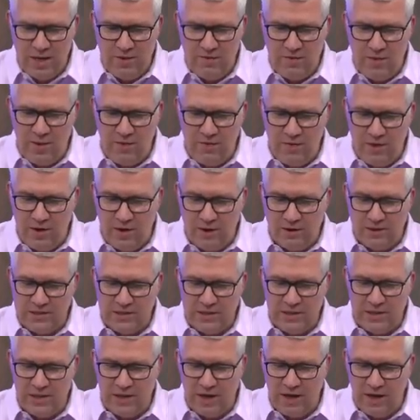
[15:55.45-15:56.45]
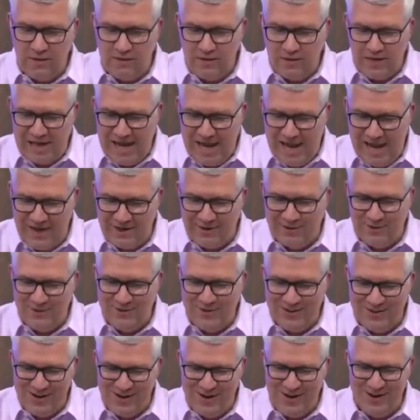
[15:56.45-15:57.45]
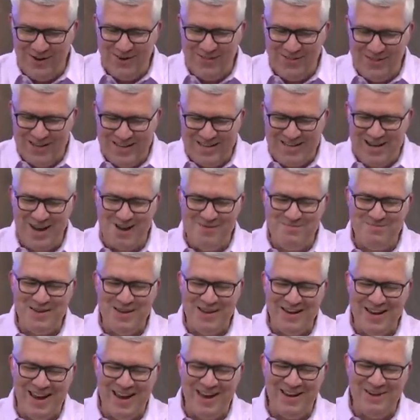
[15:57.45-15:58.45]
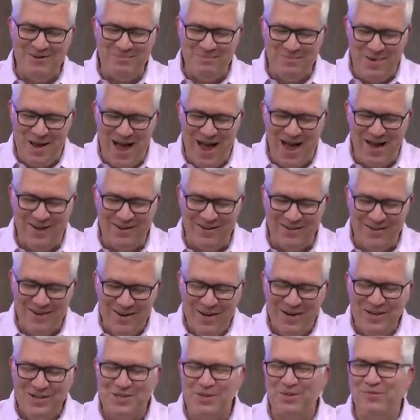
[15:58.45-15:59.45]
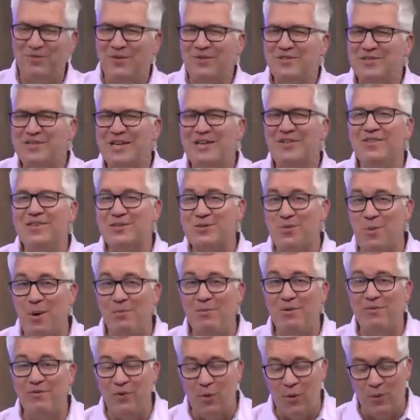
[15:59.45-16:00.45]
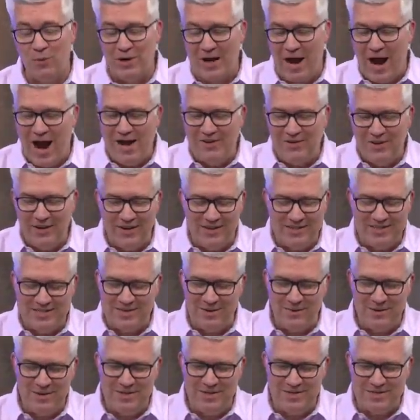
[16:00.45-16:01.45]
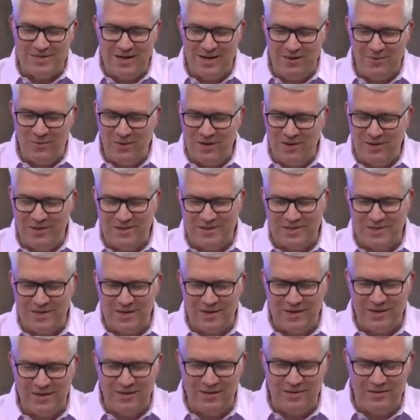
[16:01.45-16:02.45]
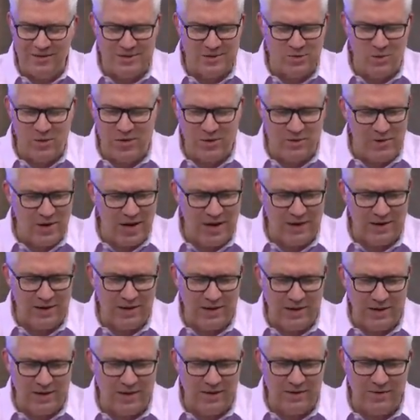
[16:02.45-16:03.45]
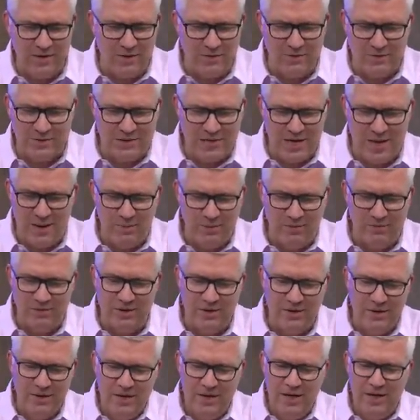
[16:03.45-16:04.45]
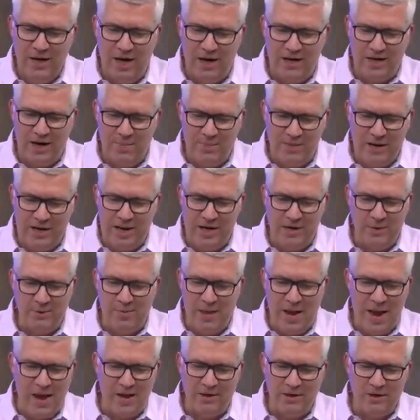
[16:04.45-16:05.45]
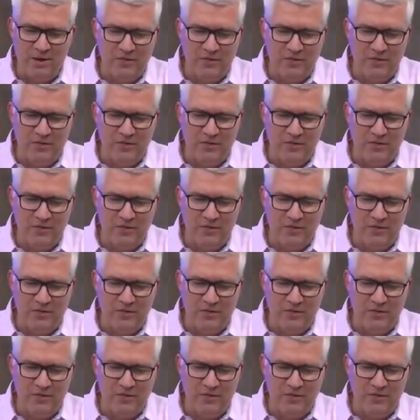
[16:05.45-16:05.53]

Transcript: Then there's the, uh, the handle here and the cup and handle pattern. So if you've seen this one before, we highlighted some of these, uh, one of these uh, this week. We had a, another example of a, a cup and handle pattern. You